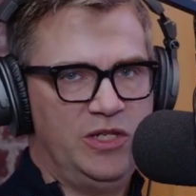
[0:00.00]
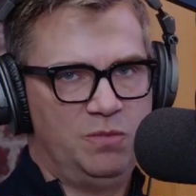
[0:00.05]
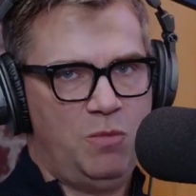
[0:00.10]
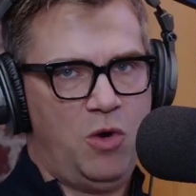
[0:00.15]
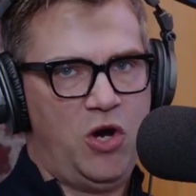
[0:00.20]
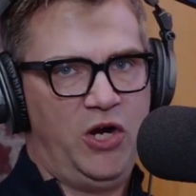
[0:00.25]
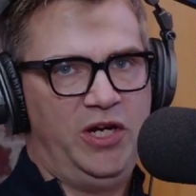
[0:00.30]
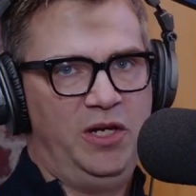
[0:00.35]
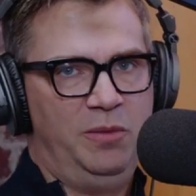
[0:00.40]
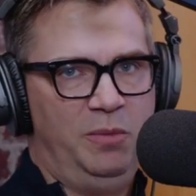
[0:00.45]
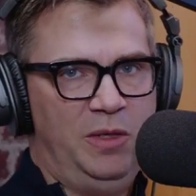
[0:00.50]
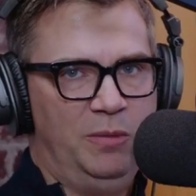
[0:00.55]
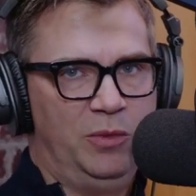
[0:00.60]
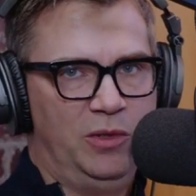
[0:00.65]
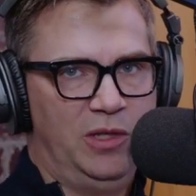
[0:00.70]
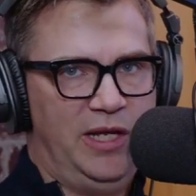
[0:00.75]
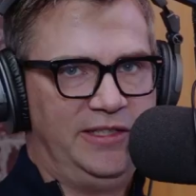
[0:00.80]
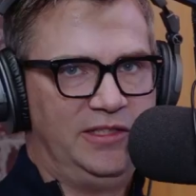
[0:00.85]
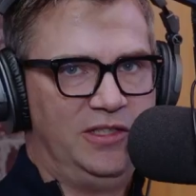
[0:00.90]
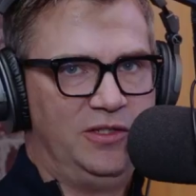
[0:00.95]
as marketing people
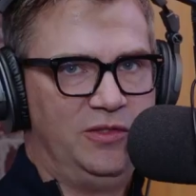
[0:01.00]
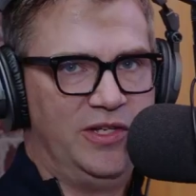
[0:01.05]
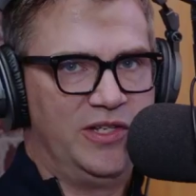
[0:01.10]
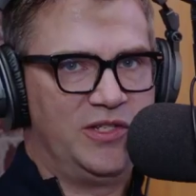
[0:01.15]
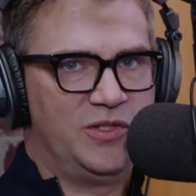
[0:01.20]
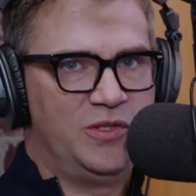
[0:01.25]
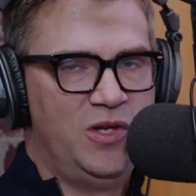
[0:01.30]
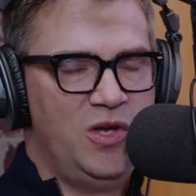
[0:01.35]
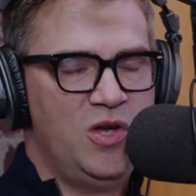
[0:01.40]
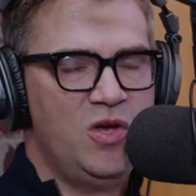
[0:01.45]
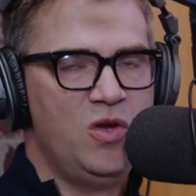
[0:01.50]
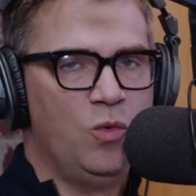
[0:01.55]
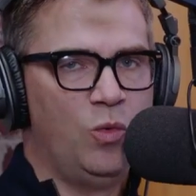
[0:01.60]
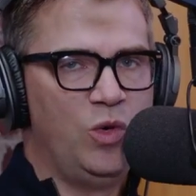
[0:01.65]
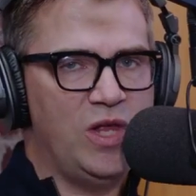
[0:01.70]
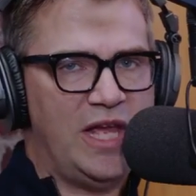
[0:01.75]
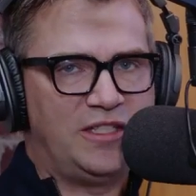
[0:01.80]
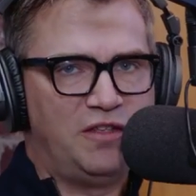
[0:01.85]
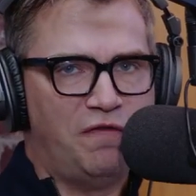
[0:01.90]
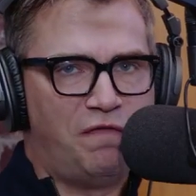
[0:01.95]
like to do this.
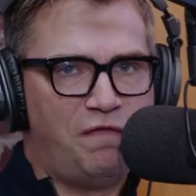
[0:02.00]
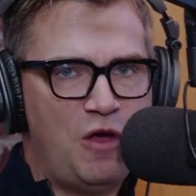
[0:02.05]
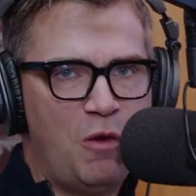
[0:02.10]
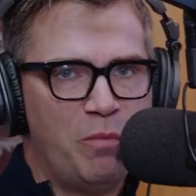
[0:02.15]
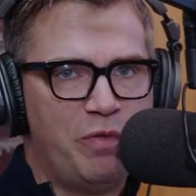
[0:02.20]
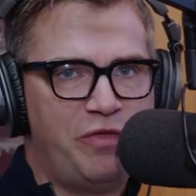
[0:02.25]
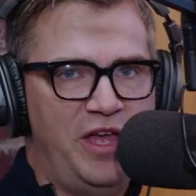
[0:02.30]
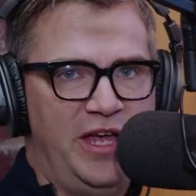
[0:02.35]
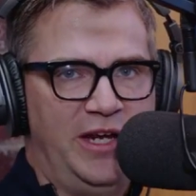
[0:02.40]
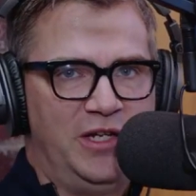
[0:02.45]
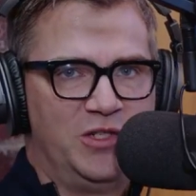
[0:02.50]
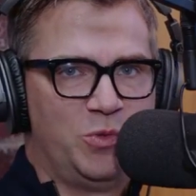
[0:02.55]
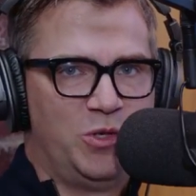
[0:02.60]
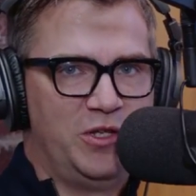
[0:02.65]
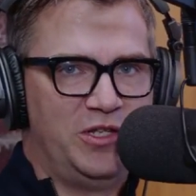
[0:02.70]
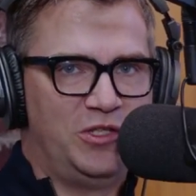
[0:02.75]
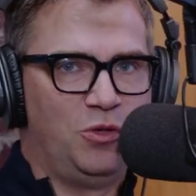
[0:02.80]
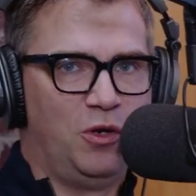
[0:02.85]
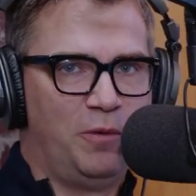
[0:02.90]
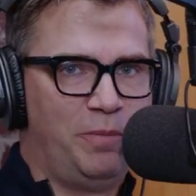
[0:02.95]
We like to film things where
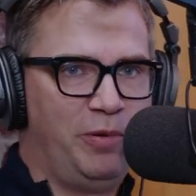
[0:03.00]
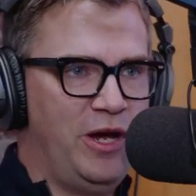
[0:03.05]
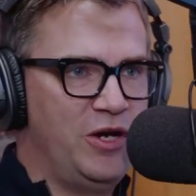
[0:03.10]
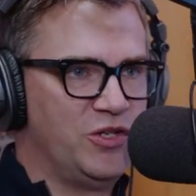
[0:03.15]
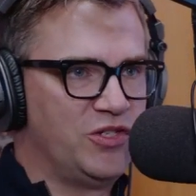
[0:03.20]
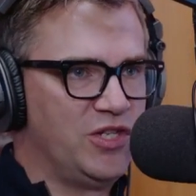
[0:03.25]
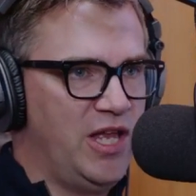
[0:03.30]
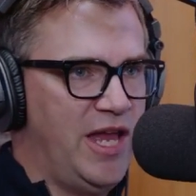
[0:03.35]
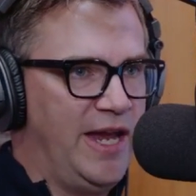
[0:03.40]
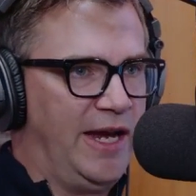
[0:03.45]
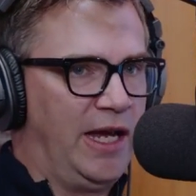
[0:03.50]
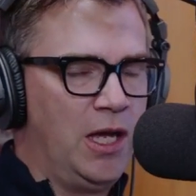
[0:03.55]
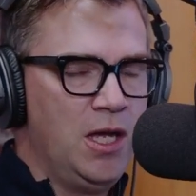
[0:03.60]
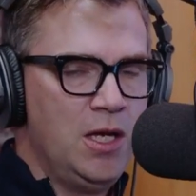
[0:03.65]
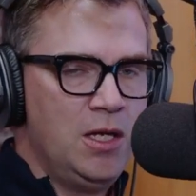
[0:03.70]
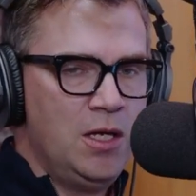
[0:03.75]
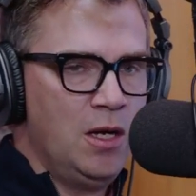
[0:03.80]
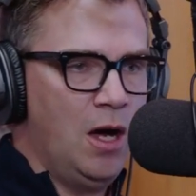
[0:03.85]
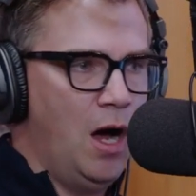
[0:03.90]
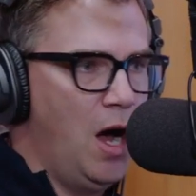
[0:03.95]
the tour players are like,
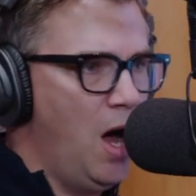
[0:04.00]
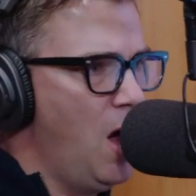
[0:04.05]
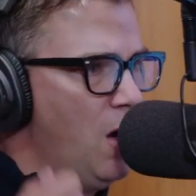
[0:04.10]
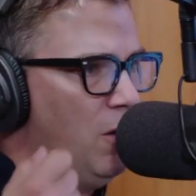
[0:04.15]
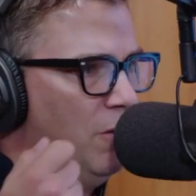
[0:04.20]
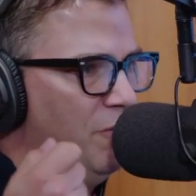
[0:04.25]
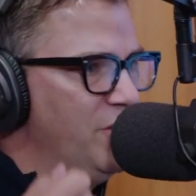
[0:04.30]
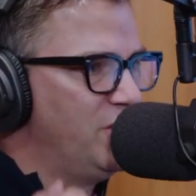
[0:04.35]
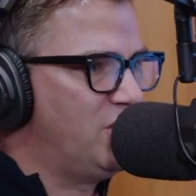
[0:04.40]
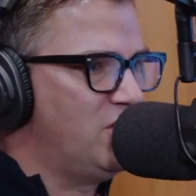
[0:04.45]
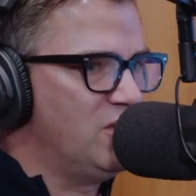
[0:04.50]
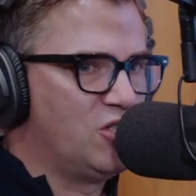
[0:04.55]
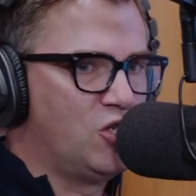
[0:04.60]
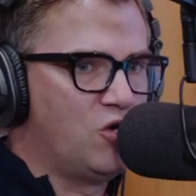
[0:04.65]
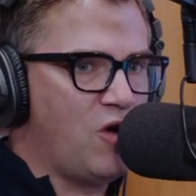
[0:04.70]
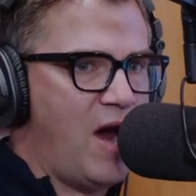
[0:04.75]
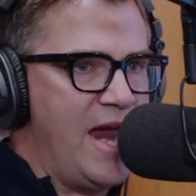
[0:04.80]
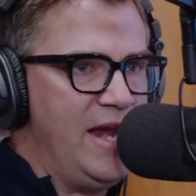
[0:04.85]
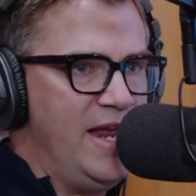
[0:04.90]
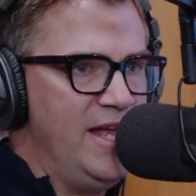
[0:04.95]
oh, this is
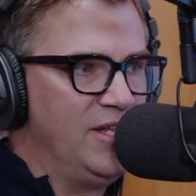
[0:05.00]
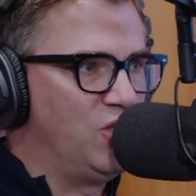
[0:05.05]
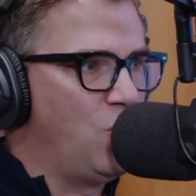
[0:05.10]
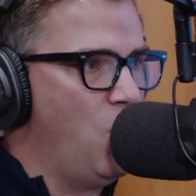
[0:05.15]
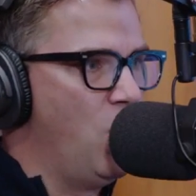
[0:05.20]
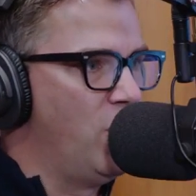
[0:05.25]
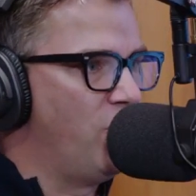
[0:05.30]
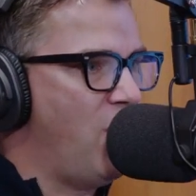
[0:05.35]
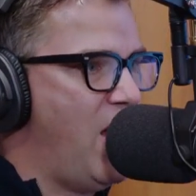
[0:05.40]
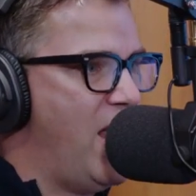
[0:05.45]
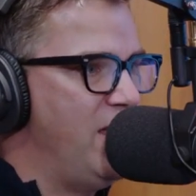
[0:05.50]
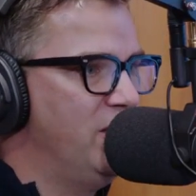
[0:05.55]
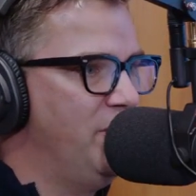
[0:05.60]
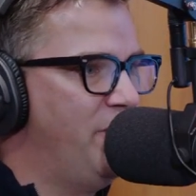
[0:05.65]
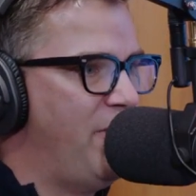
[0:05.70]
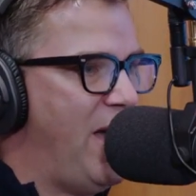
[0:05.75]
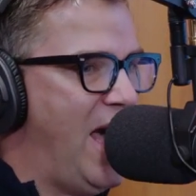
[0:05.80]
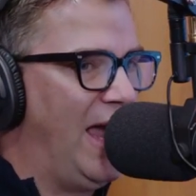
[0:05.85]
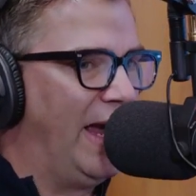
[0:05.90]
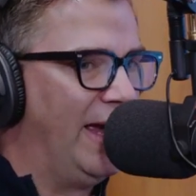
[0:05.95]
great. It's going right in the
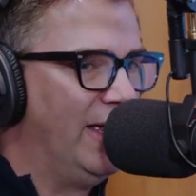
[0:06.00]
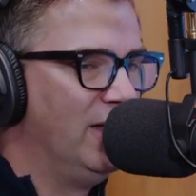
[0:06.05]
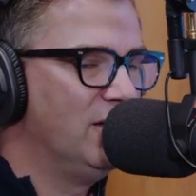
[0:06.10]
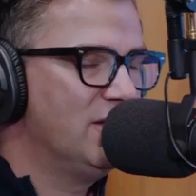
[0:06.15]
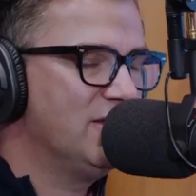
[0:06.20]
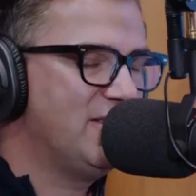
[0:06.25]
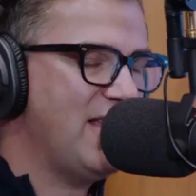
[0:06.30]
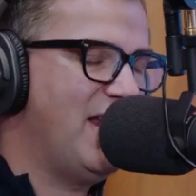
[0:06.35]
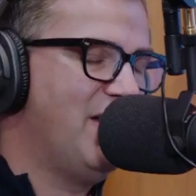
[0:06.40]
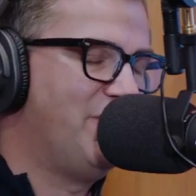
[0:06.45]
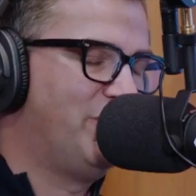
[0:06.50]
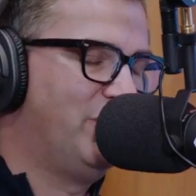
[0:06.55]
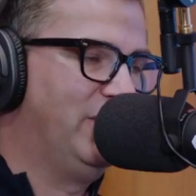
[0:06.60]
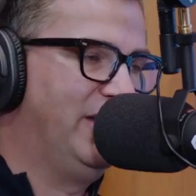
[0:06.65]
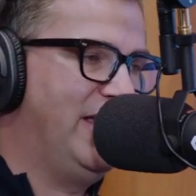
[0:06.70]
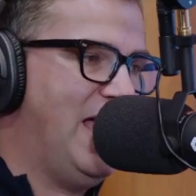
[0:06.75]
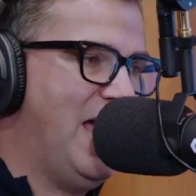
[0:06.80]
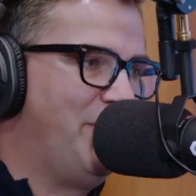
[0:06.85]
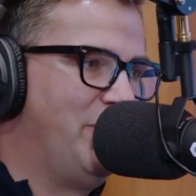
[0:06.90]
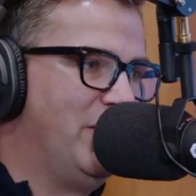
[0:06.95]
bag. Does that ever
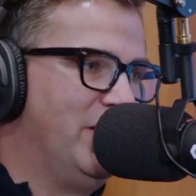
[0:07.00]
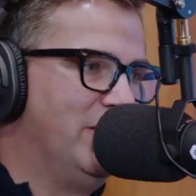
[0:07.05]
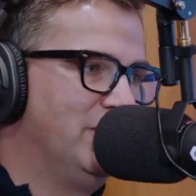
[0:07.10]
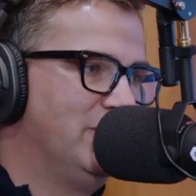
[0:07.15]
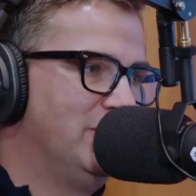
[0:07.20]
really happen?